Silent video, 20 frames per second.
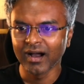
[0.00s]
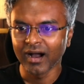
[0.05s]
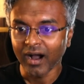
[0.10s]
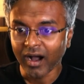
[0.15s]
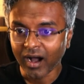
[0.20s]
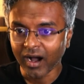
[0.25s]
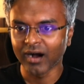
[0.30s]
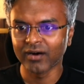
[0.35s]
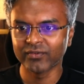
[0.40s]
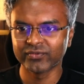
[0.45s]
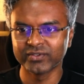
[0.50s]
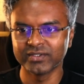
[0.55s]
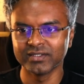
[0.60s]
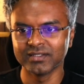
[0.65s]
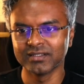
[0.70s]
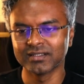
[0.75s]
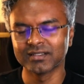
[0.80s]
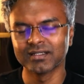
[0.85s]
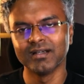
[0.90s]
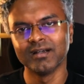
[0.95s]

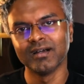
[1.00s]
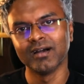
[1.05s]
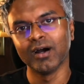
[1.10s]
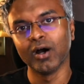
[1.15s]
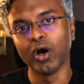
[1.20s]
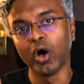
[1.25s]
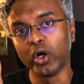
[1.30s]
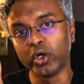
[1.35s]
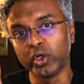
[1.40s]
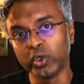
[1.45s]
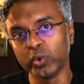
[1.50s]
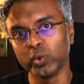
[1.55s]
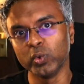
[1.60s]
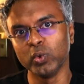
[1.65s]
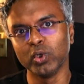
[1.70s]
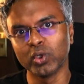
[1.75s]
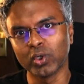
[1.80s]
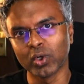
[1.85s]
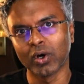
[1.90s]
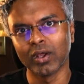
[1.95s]
after a tool
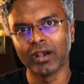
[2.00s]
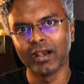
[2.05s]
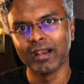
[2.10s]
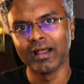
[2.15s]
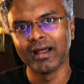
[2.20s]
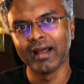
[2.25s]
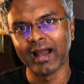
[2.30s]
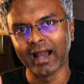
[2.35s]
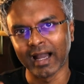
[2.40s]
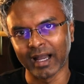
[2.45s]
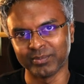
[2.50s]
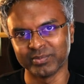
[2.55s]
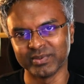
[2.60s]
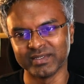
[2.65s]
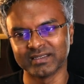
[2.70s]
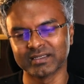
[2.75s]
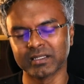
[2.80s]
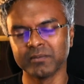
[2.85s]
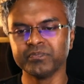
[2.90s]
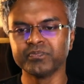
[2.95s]
call
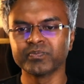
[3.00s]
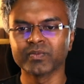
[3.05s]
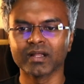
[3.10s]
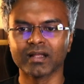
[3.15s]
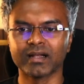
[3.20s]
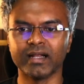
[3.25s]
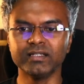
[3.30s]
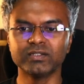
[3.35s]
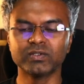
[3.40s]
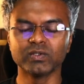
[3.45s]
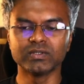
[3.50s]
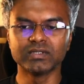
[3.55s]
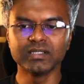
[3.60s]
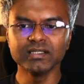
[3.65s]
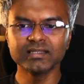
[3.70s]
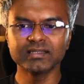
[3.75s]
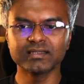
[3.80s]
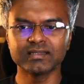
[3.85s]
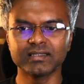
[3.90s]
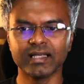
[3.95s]
happens, right? So
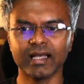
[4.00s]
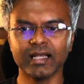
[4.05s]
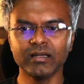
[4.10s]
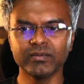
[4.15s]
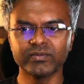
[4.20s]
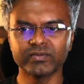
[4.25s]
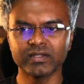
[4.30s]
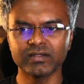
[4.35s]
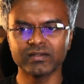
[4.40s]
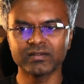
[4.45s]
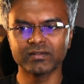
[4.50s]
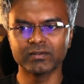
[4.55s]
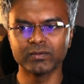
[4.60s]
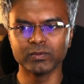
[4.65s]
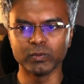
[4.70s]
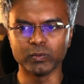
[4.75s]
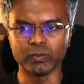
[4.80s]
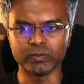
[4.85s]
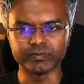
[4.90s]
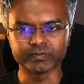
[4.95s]
this helps us
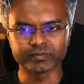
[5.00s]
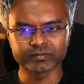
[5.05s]
to